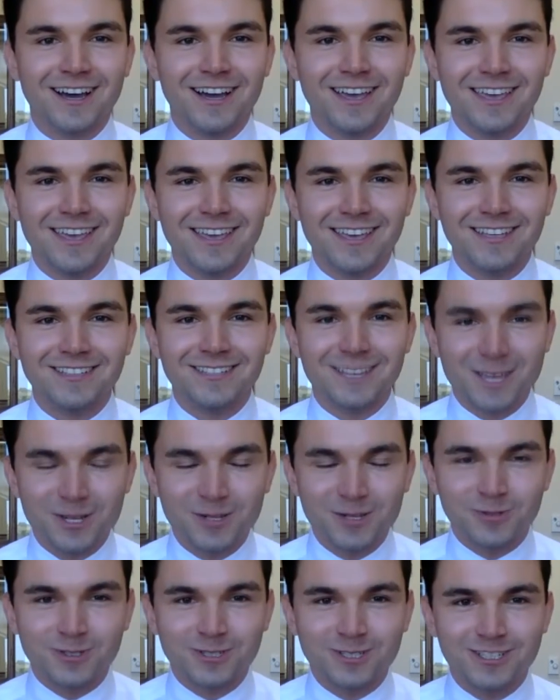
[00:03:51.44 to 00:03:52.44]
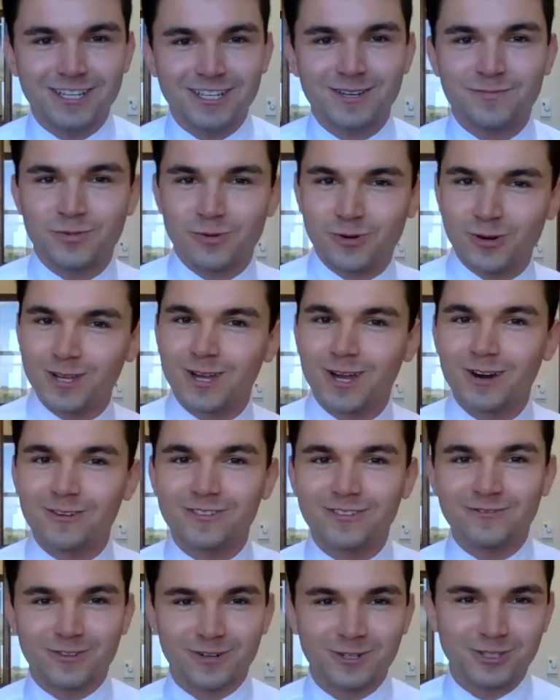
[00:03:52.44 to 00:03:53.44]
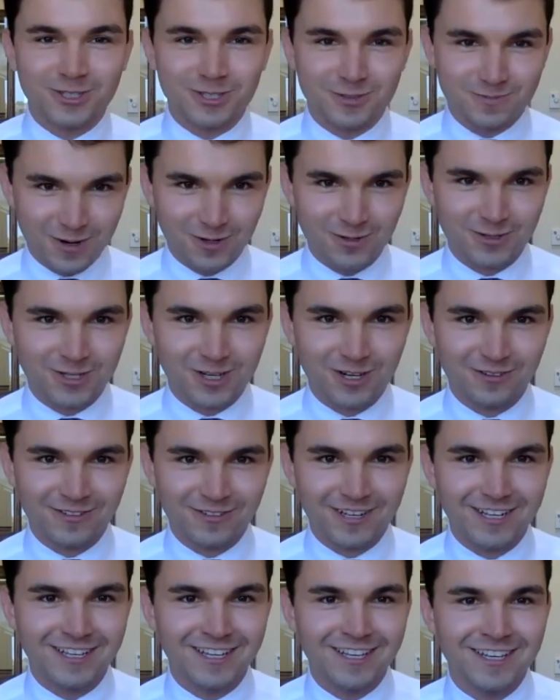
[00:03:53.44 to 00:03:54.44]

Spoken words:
is interesting pre-COVID versus post-COVID.